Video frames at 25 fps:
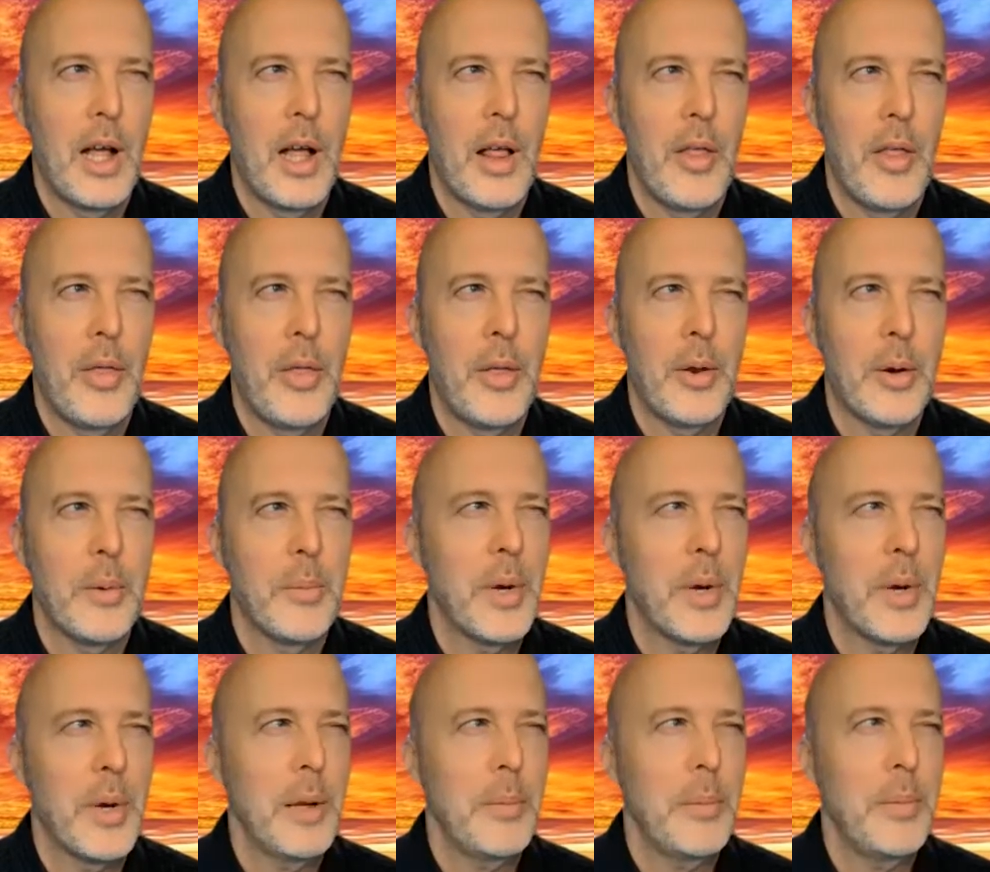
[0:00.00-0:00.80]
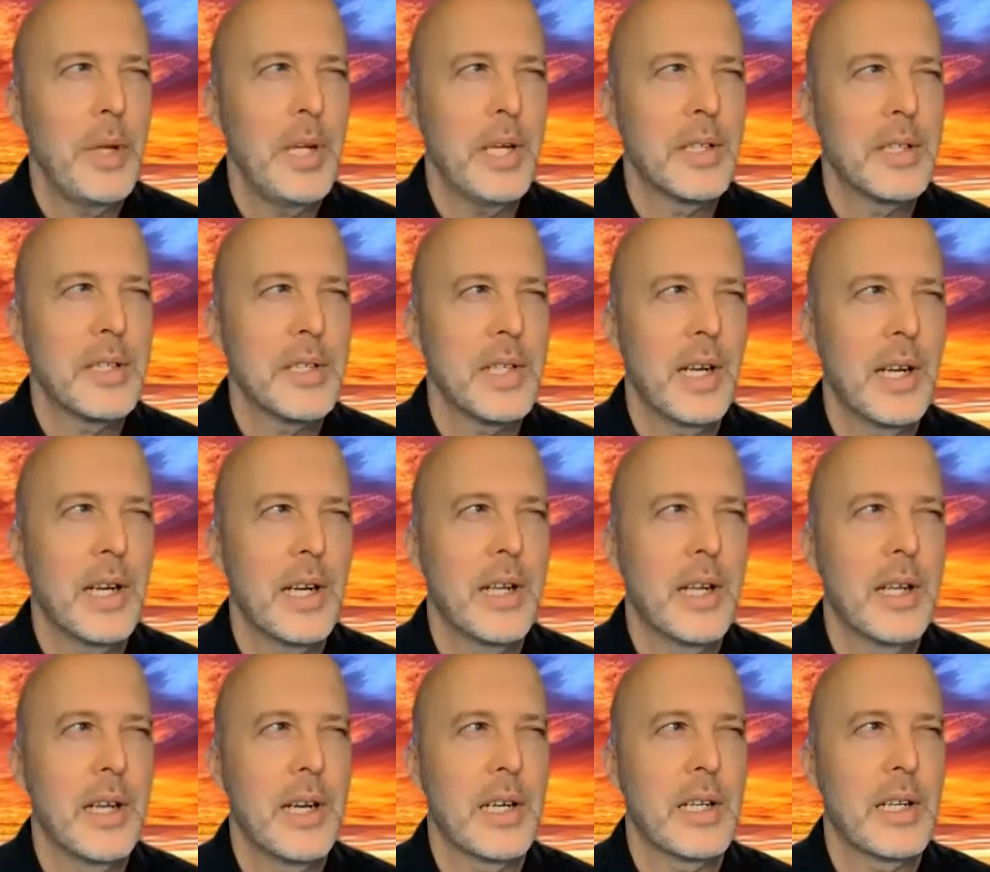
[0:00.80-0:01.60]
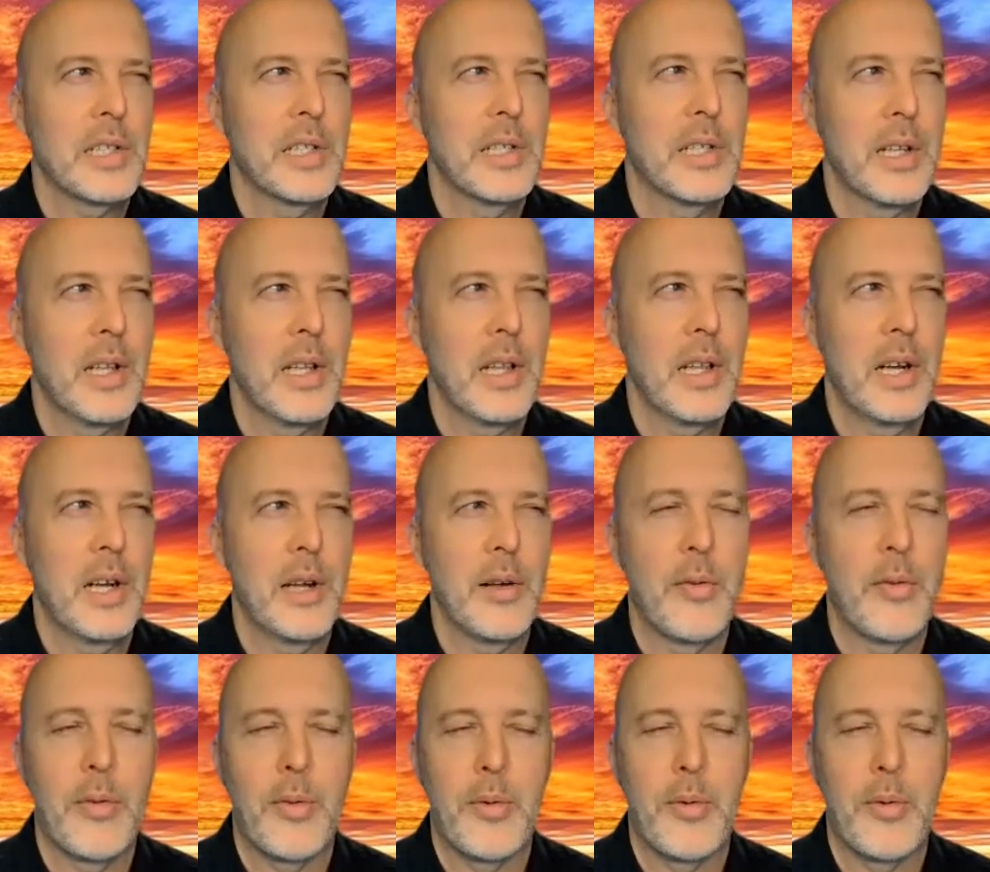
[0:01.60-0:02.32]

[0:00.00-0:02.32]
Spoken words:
There might be a side connection to life